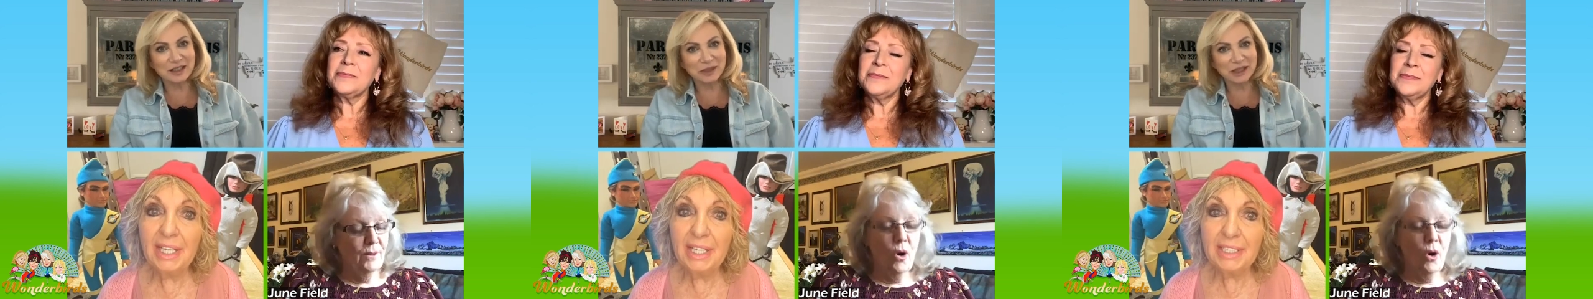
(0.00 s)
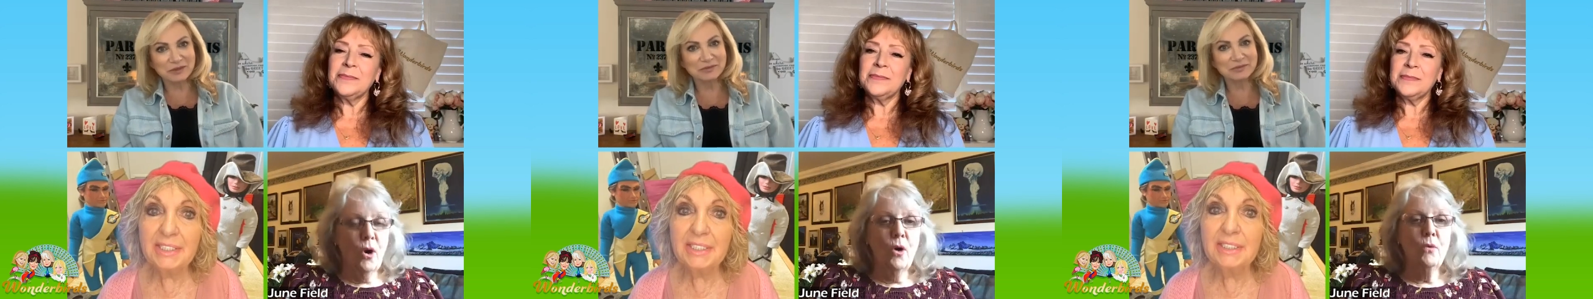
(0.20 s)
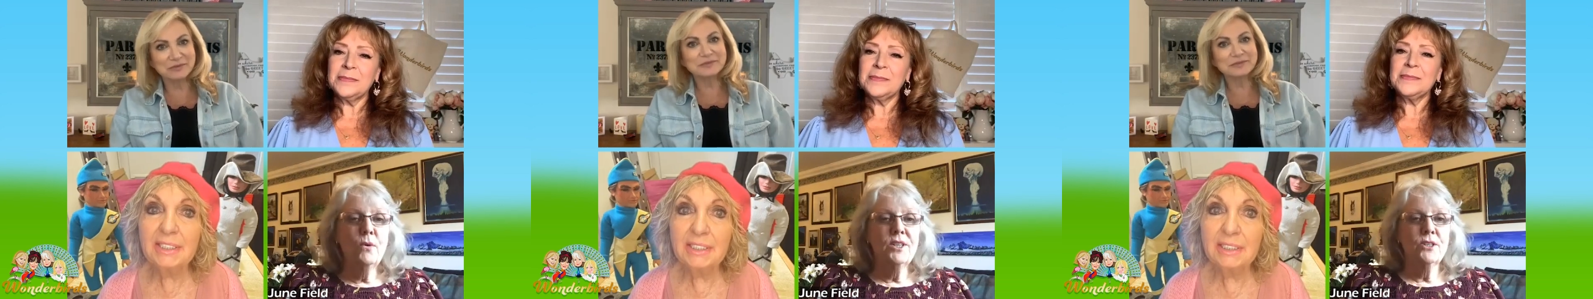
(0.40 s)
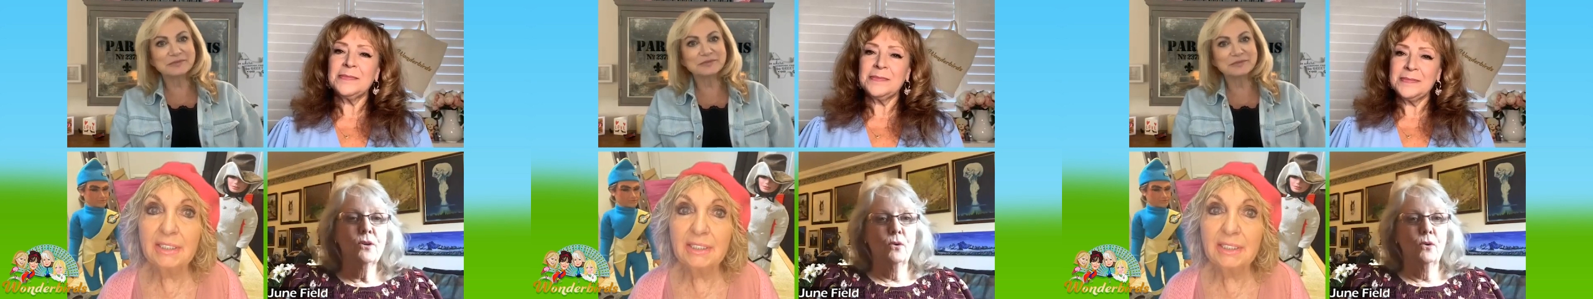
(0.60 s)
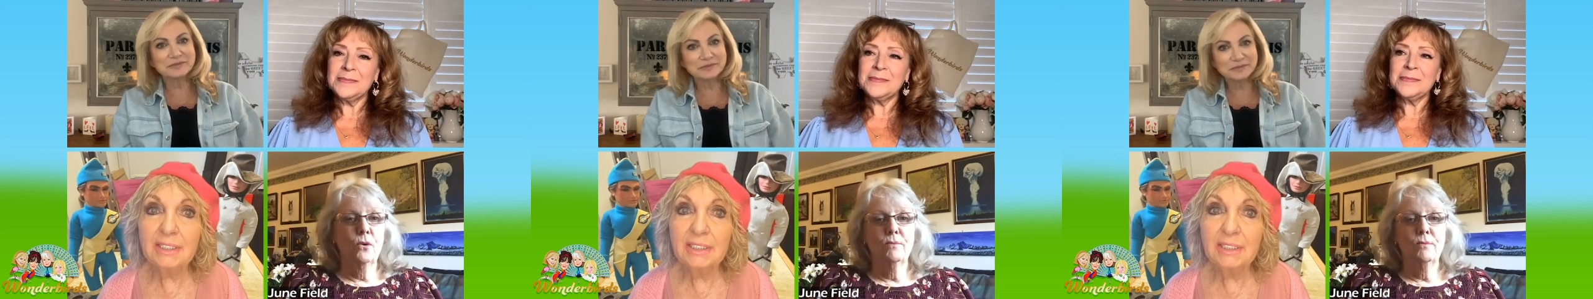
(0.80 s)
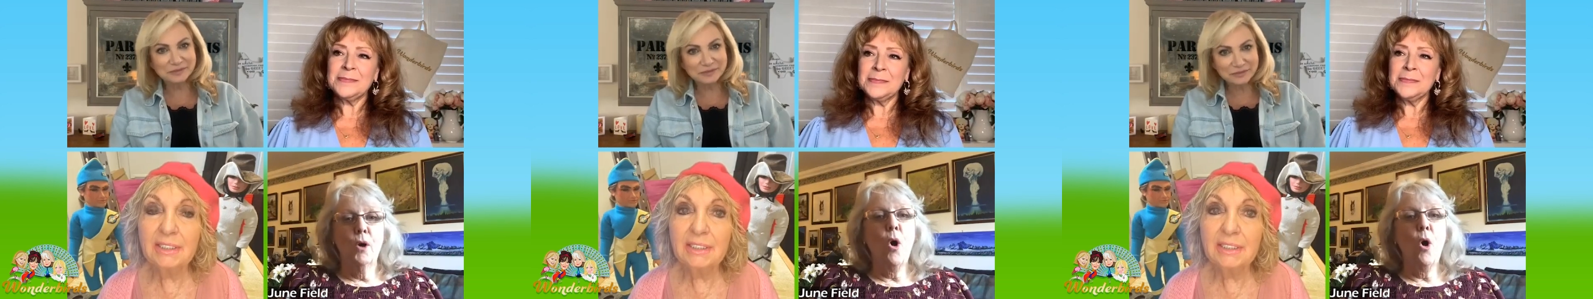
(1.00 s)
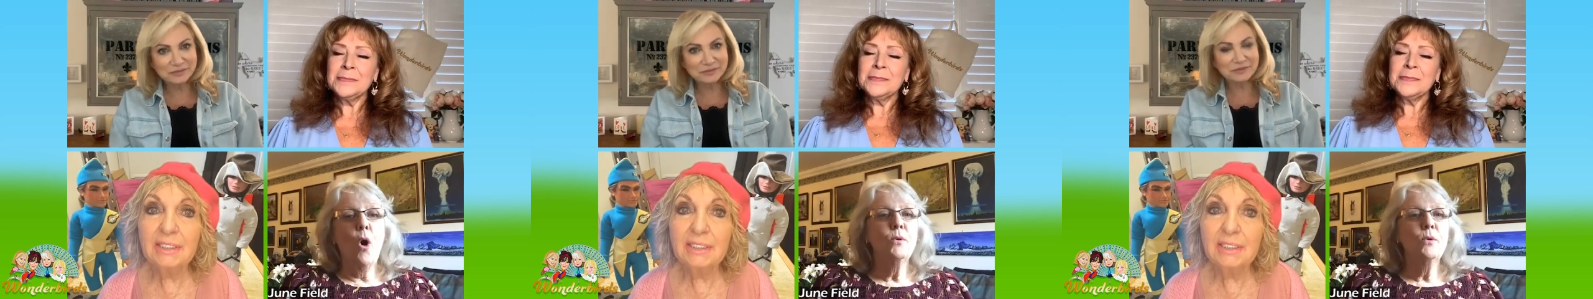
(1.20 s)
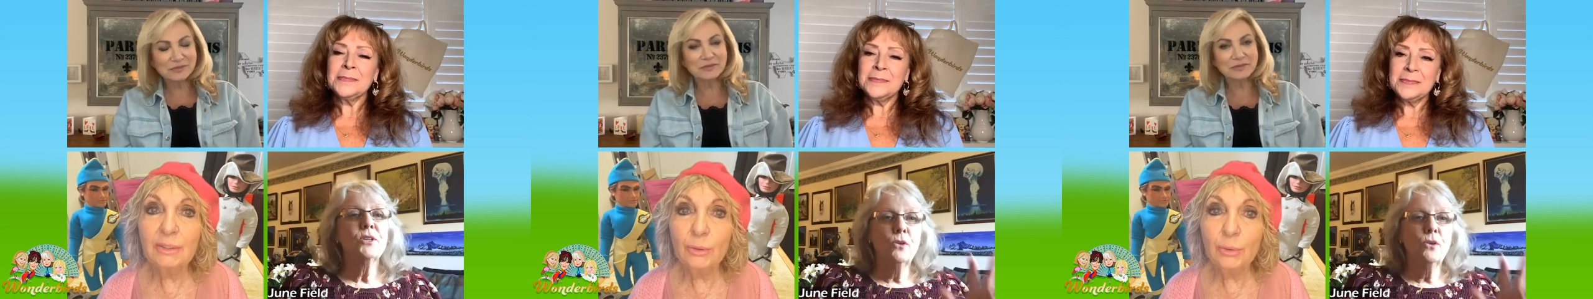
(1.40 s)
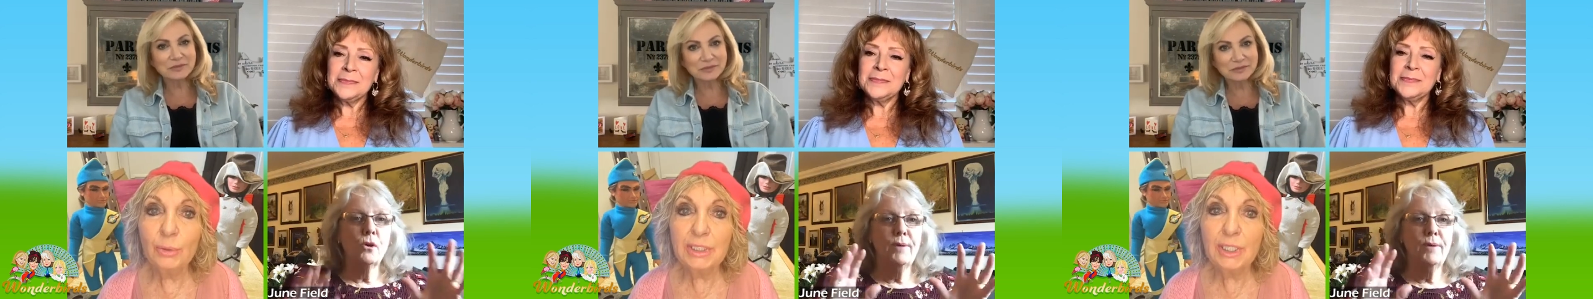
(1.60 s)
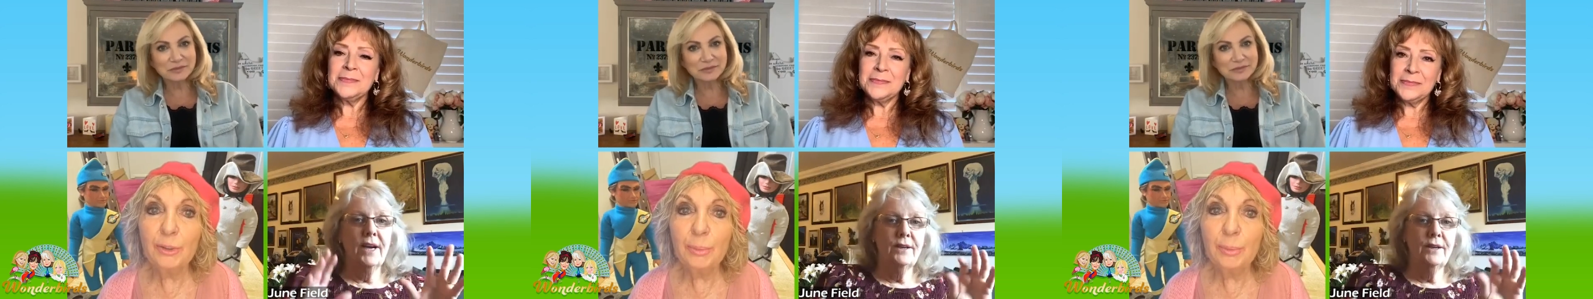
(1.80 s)
Speaker 1: Always go
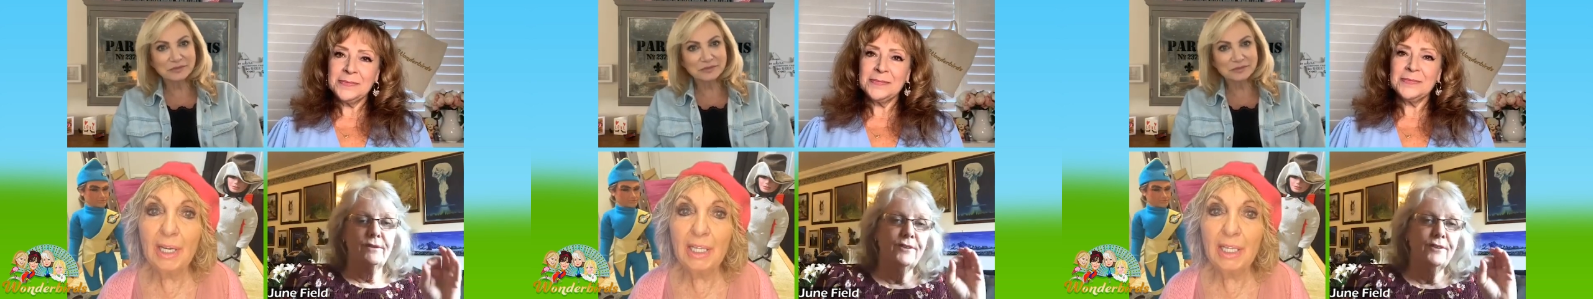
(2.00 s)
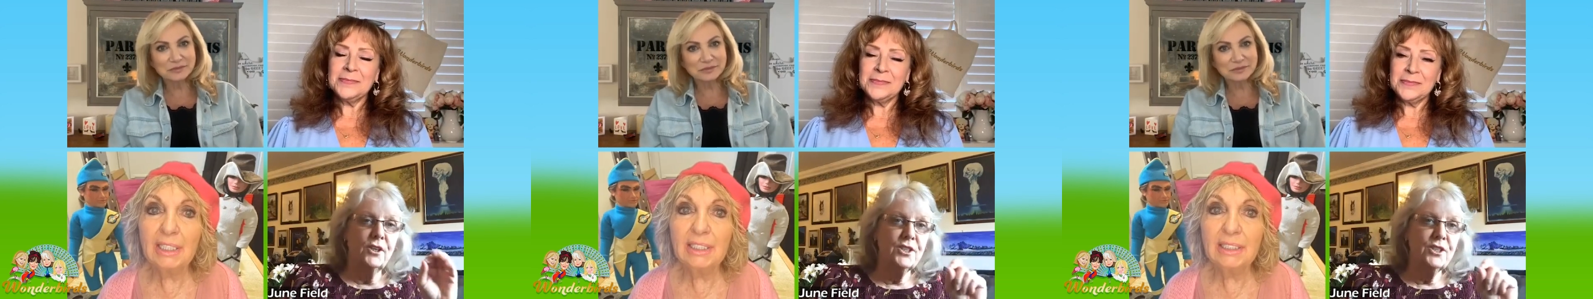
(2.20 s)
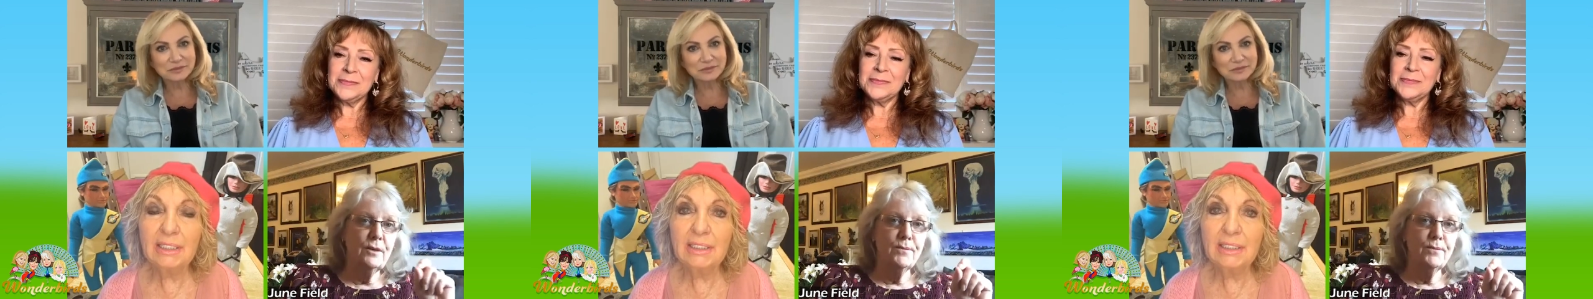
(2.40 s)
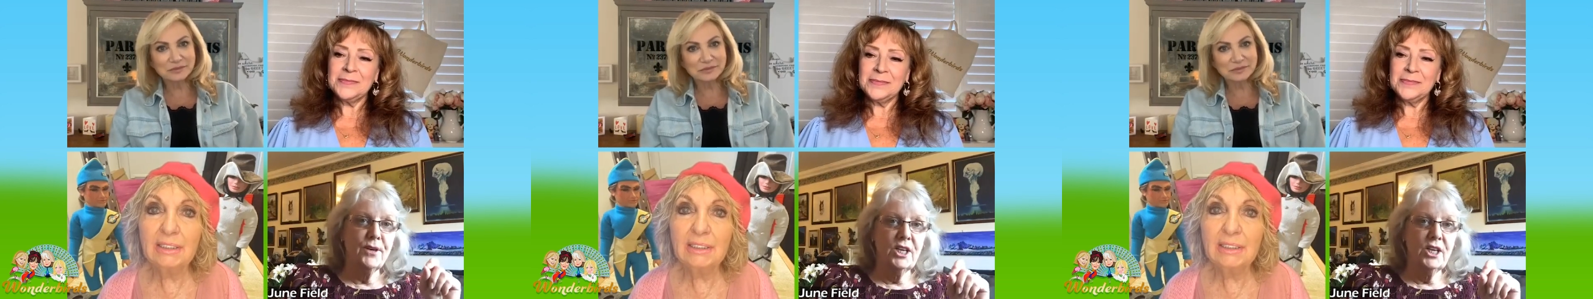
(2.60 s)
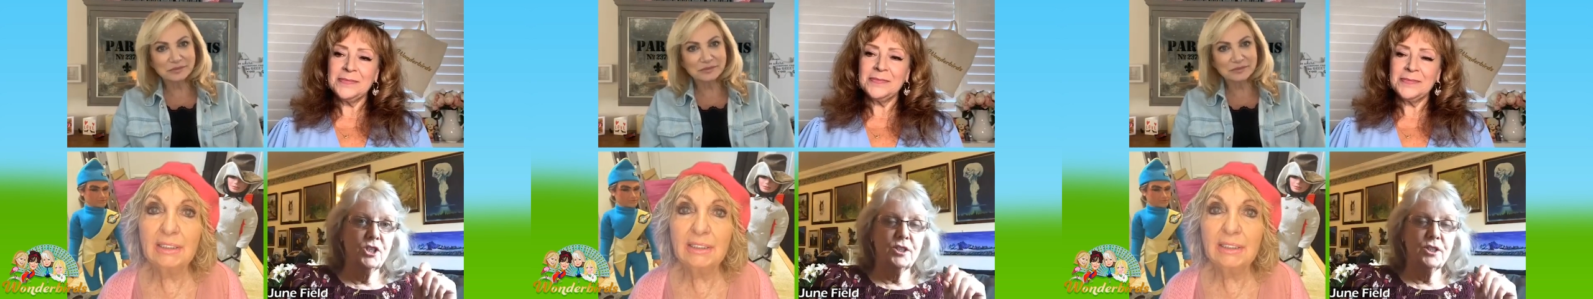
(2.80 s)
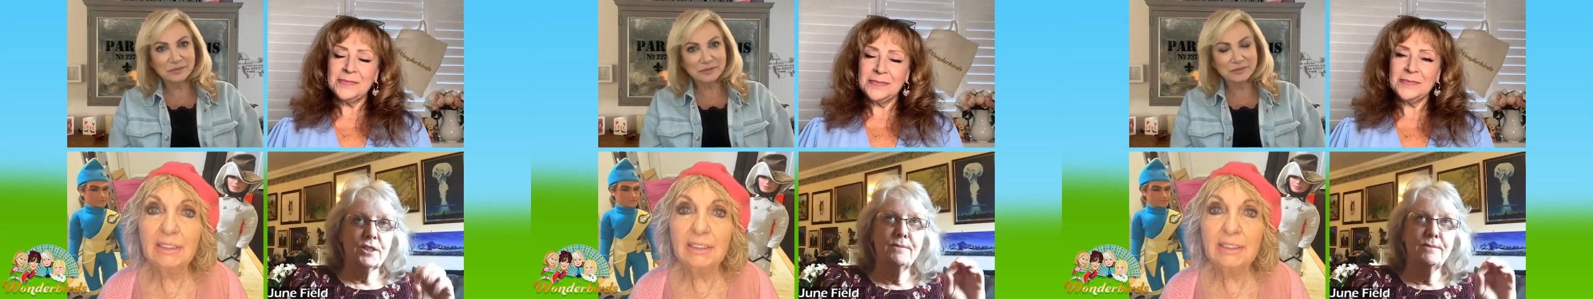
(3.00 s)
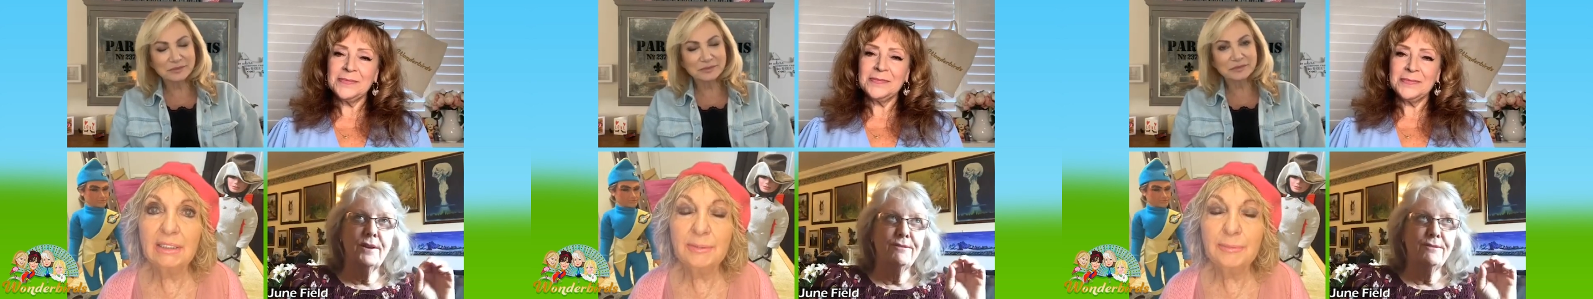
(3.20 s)
by your first impressions. The